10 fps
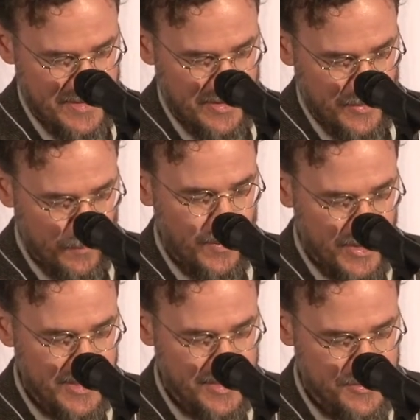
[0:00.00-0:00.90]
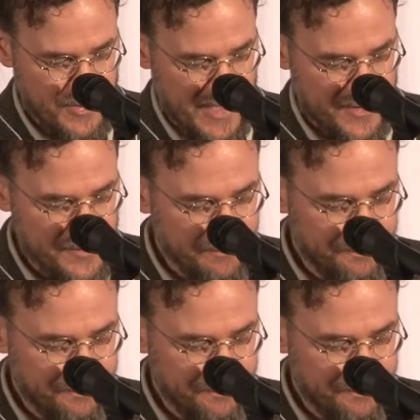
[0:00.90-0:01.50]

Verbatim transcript: her work as a writer